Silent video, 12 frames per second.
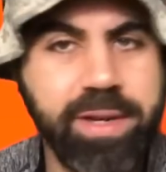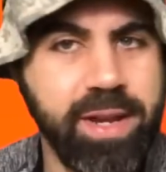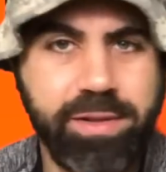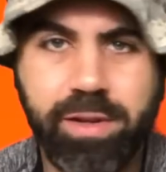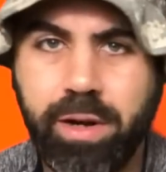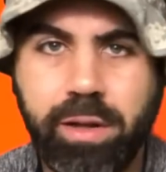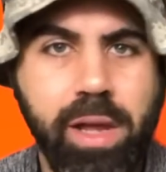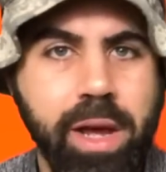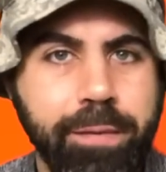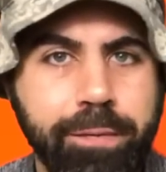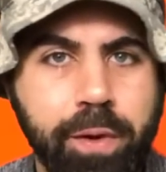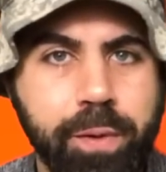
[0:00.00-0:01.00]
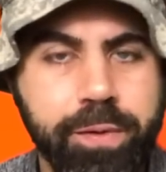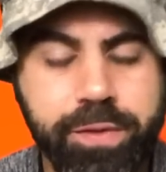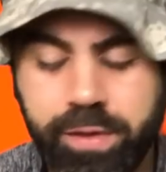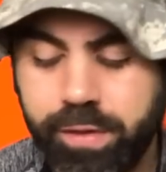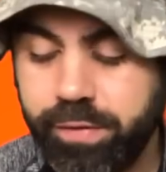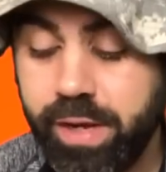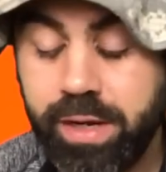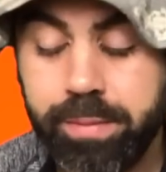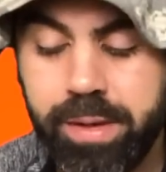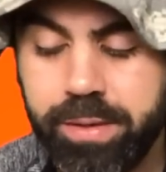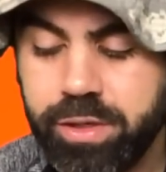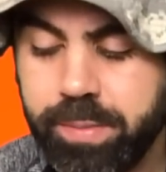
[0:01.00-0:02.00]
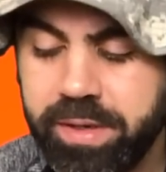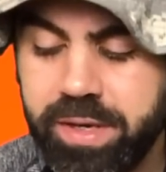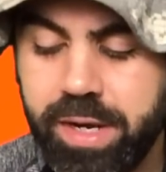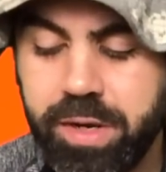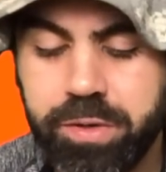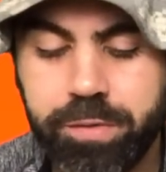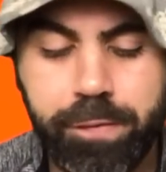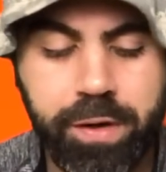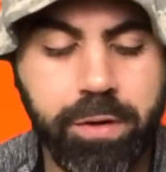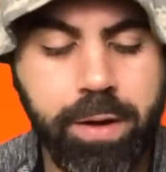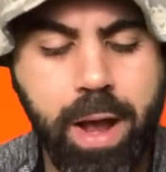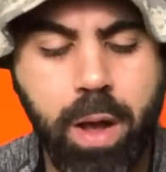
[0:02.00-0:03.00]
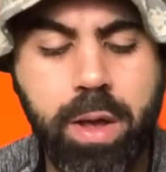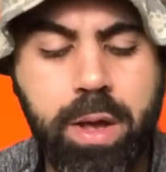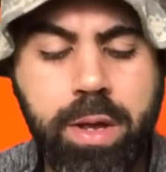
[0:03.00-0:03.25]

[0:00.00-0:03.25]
tested on a lot of folks that have taken me just about 10 years to figure out,